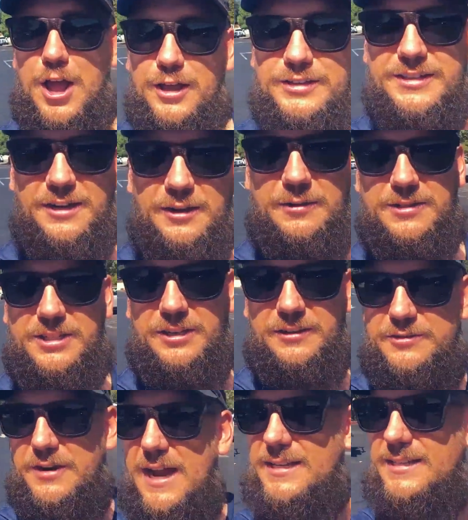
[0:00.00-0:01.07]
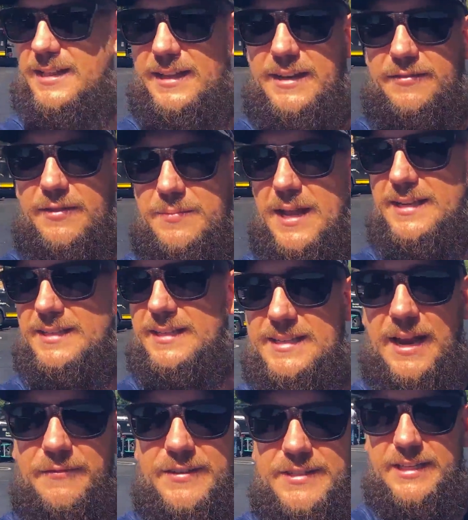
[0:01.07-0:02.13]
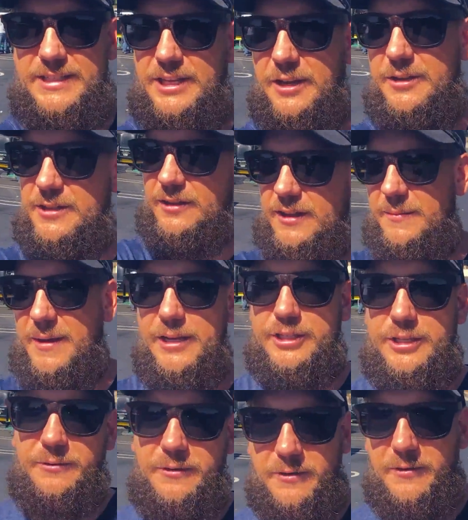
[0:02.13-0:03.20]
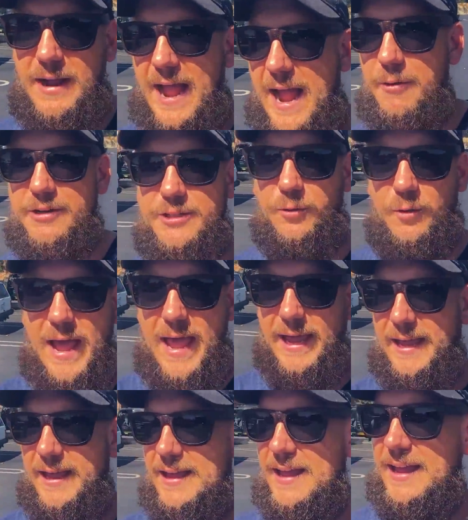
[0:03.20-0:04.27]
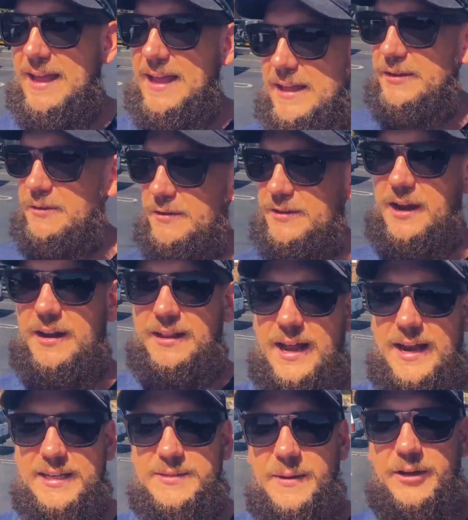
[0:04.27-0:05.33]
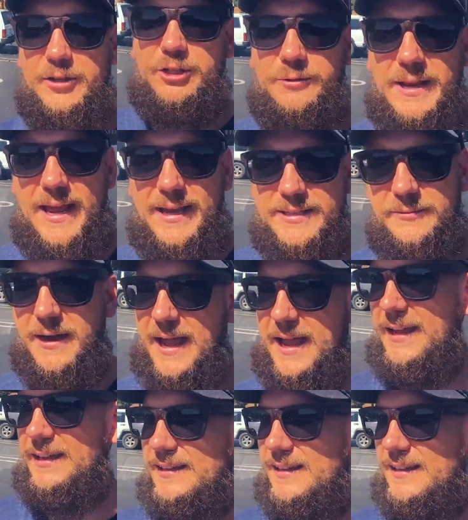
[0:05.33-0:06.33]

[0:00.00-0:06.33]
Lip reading: so two drastically different places. San Francisco is only about 2 hours away. North Carolina is about 2 days away.